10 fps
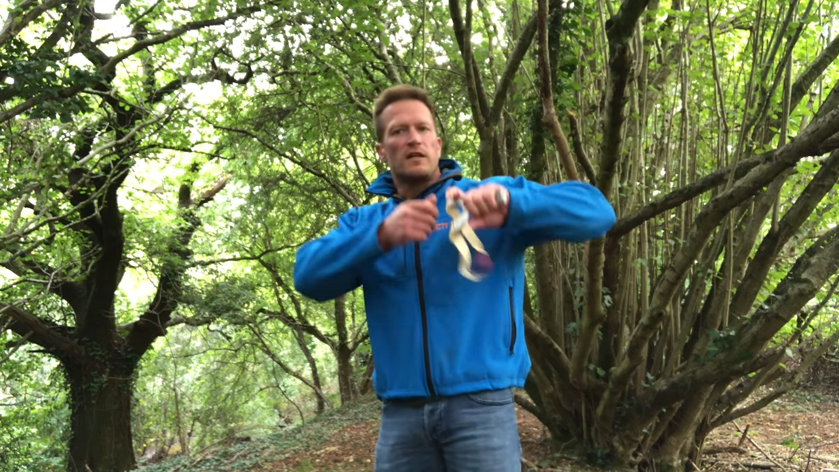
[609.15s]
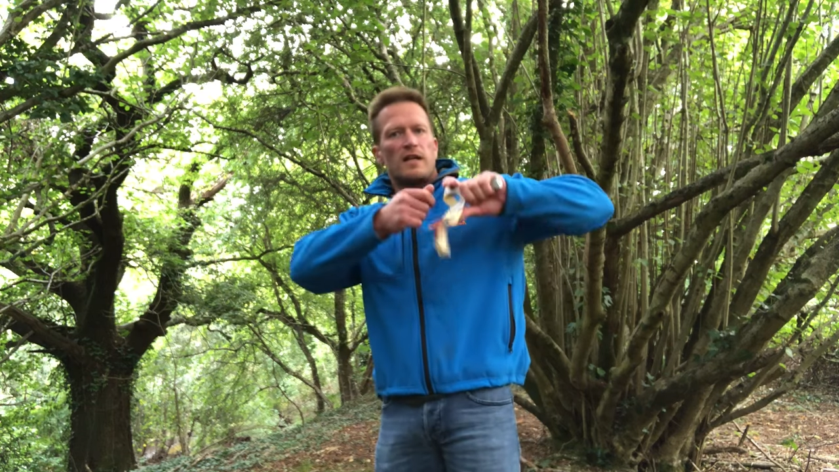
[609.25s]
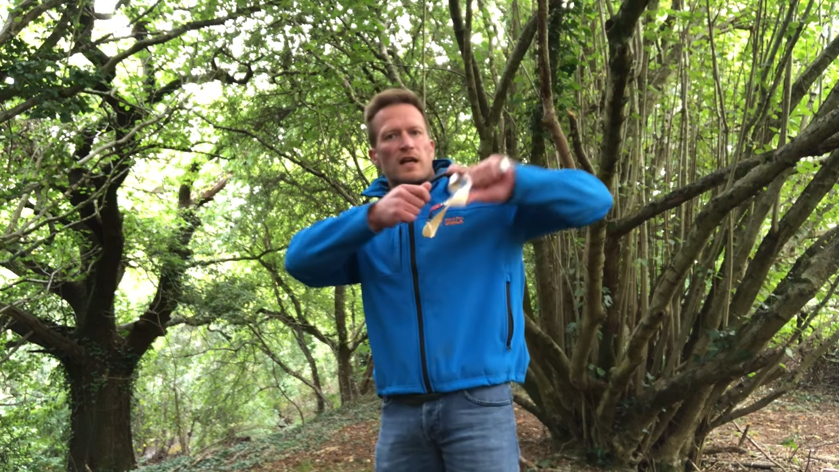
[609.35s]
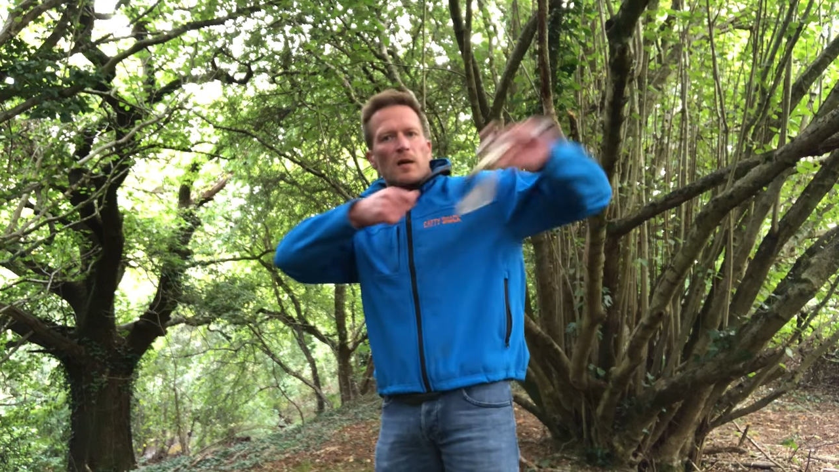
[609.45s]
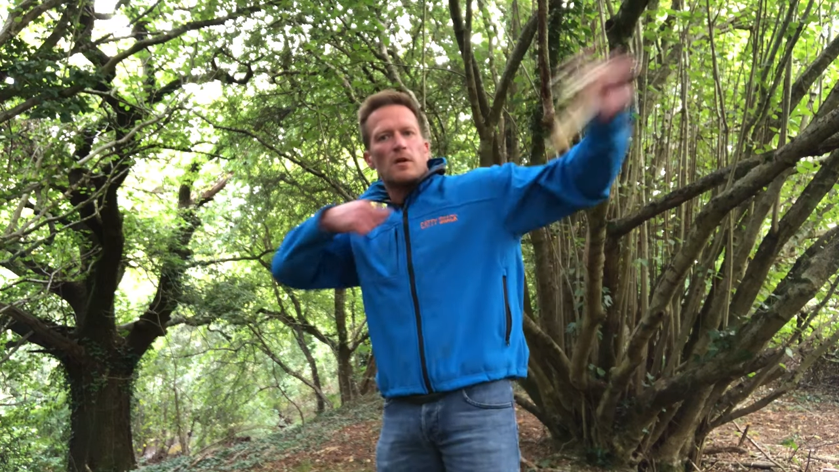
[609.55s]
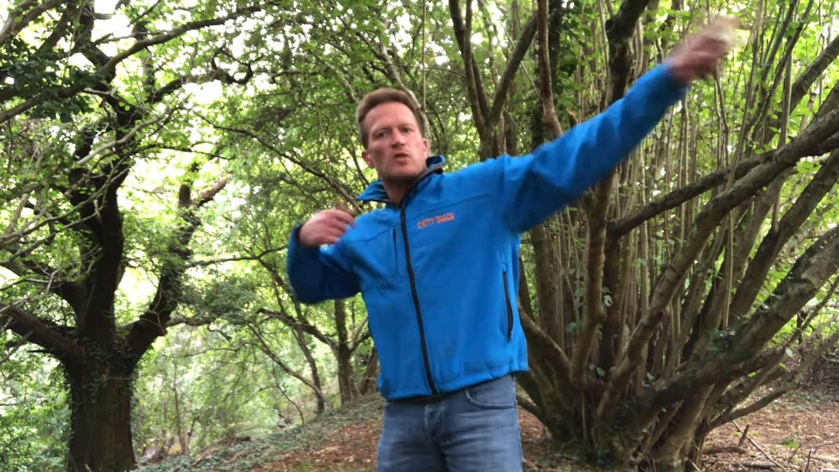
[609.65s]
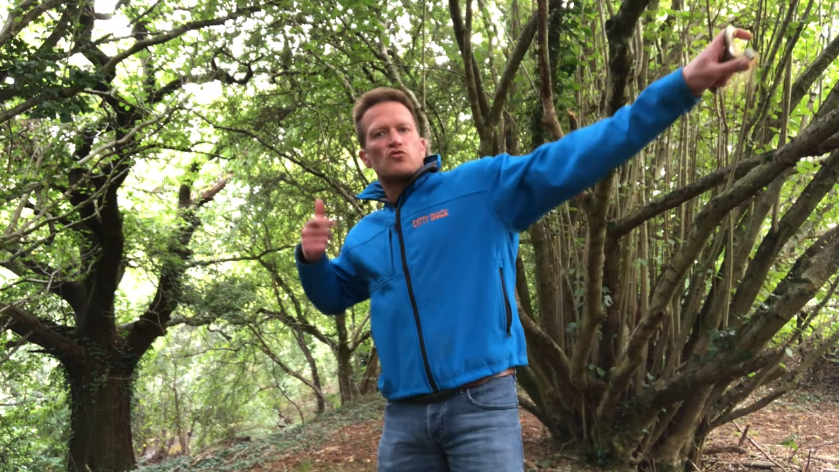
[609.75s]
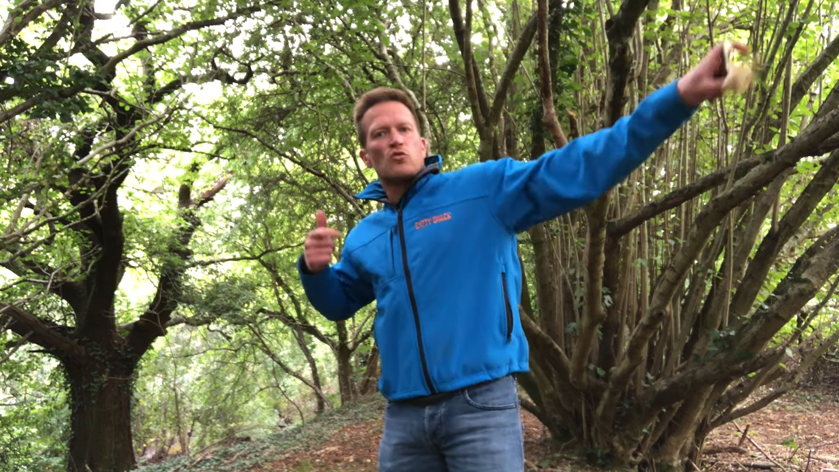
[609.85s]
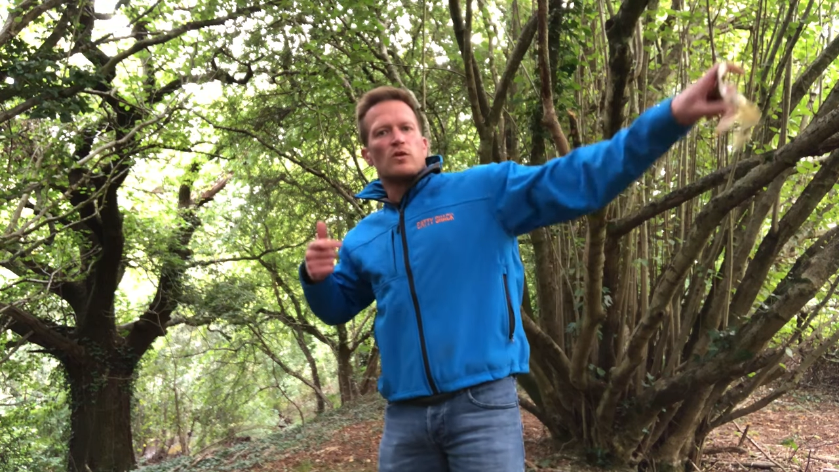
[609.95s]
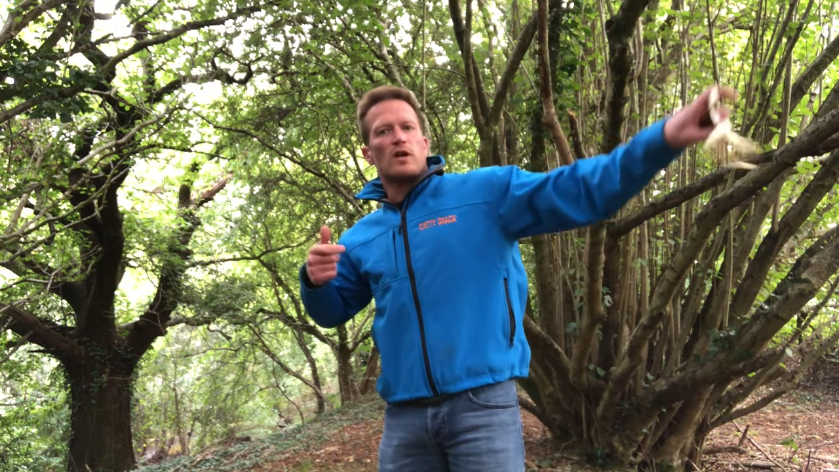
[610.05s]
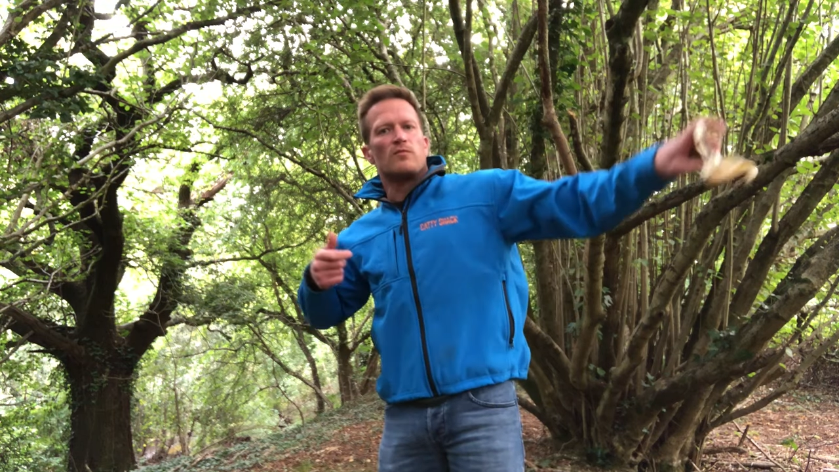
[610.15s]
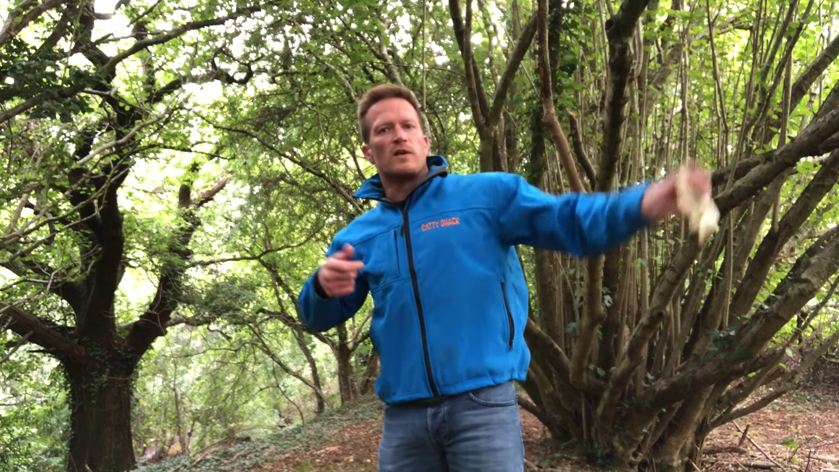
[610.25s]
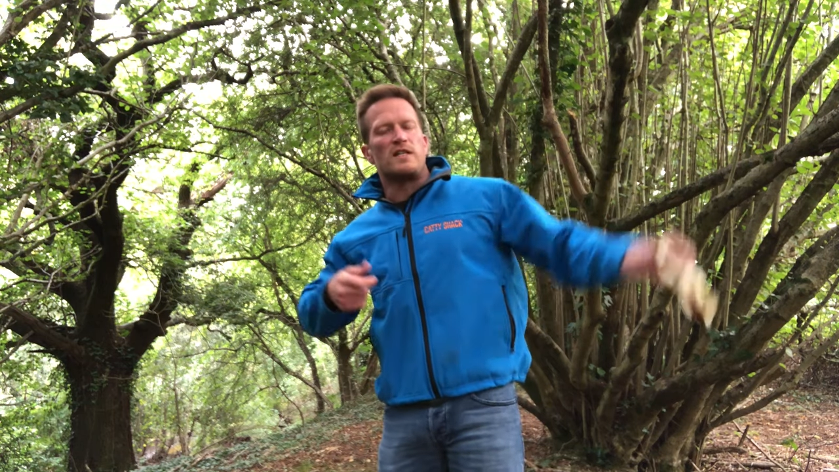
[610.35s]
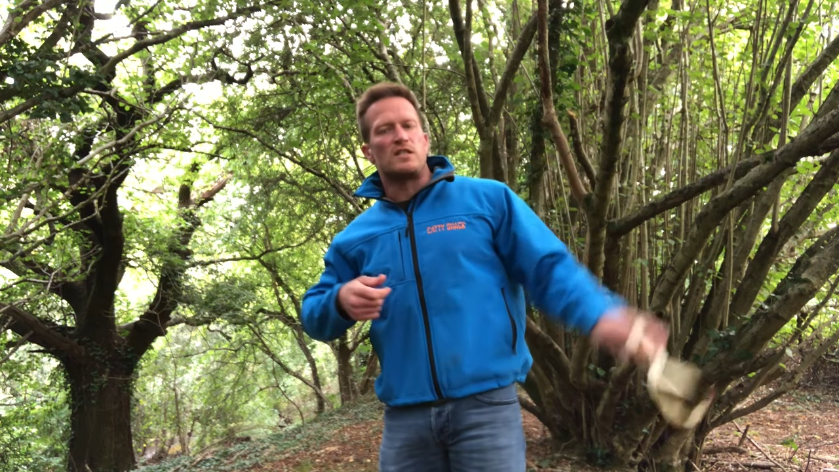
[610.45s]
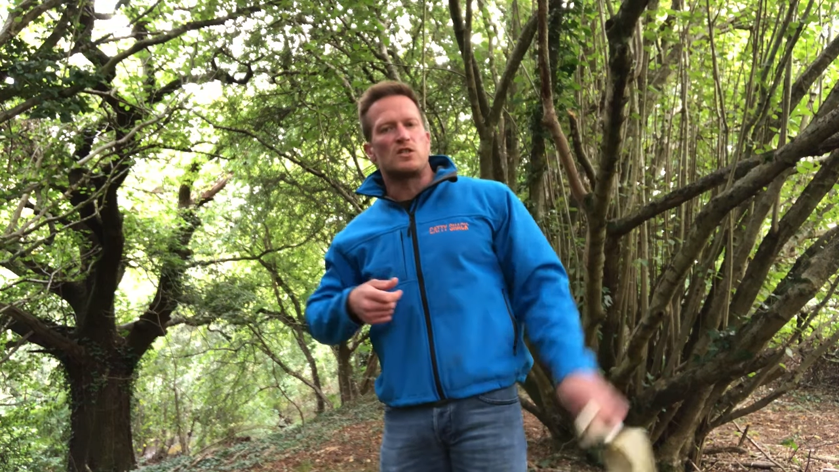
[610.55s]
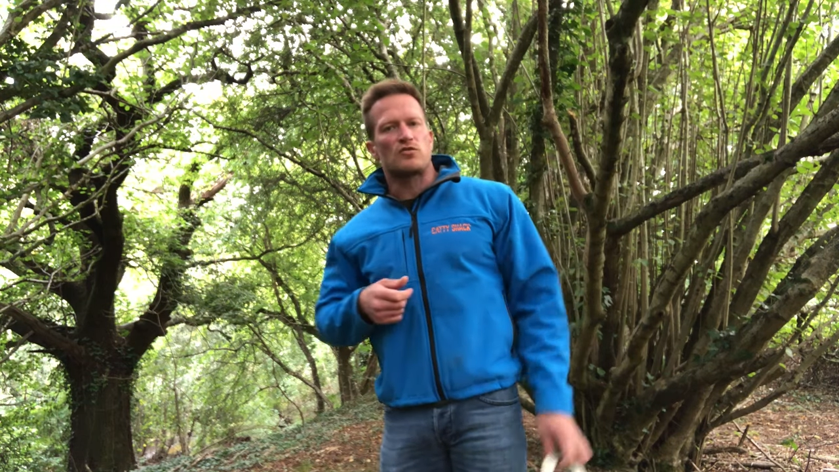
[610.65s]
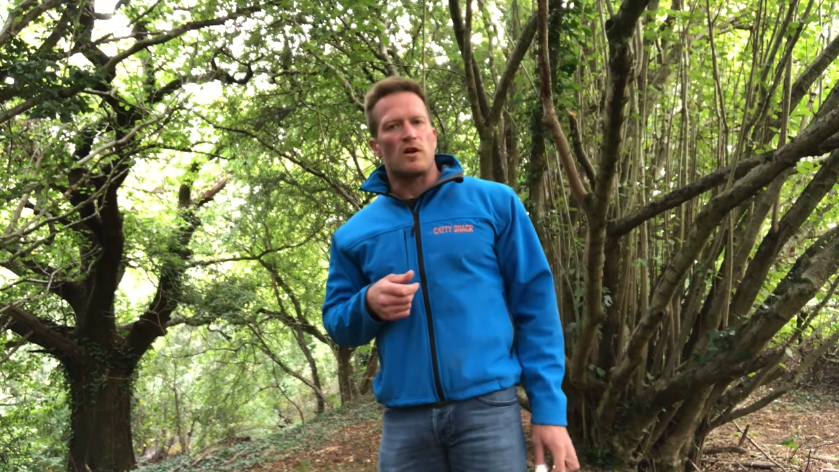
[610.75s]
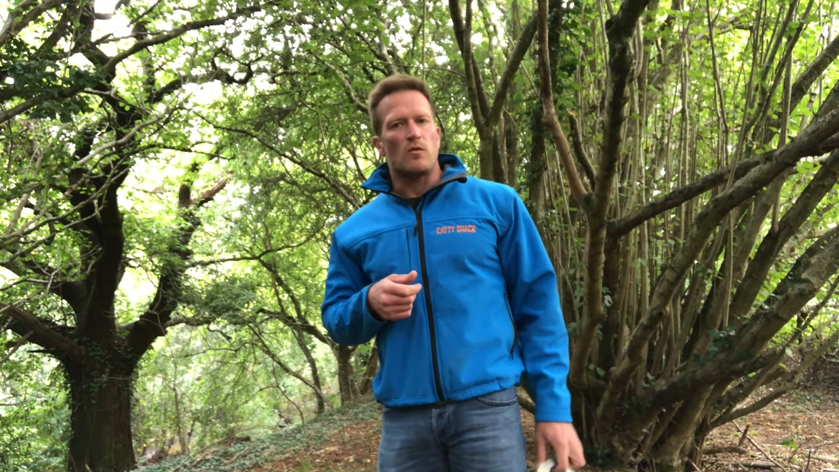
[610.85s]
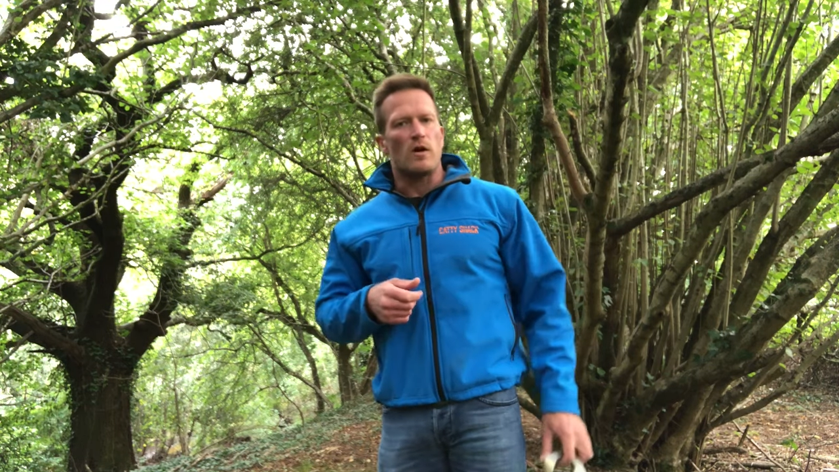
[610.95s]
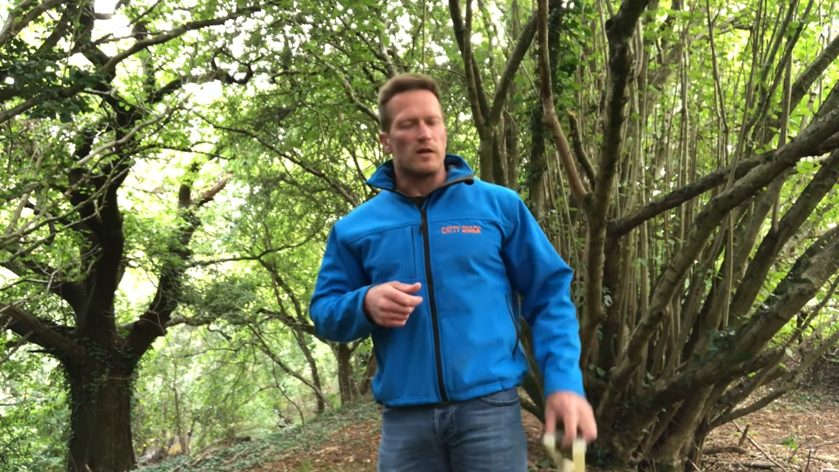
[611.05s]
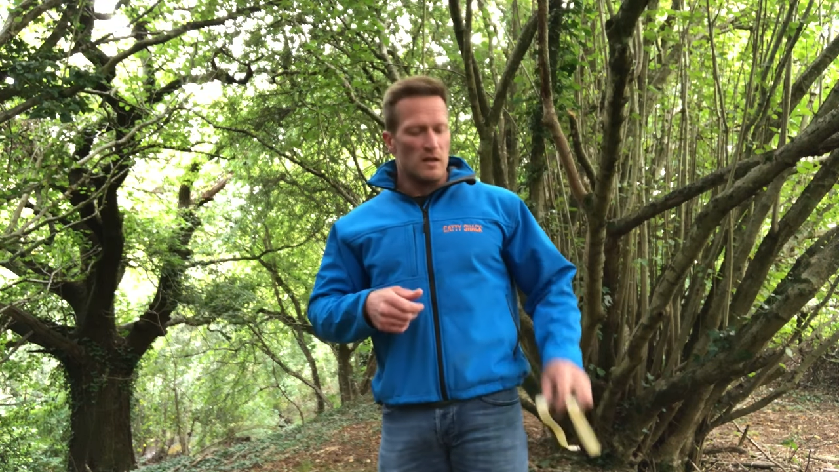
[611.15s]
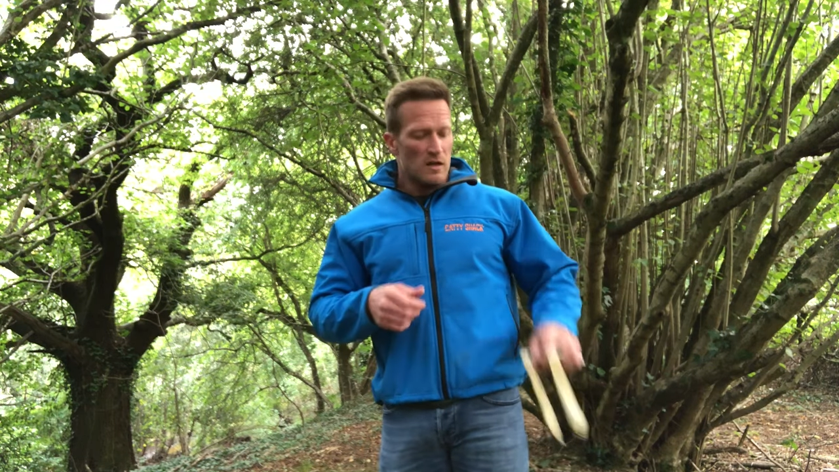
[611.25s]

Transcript: in getting up and drawing and releasing straight away.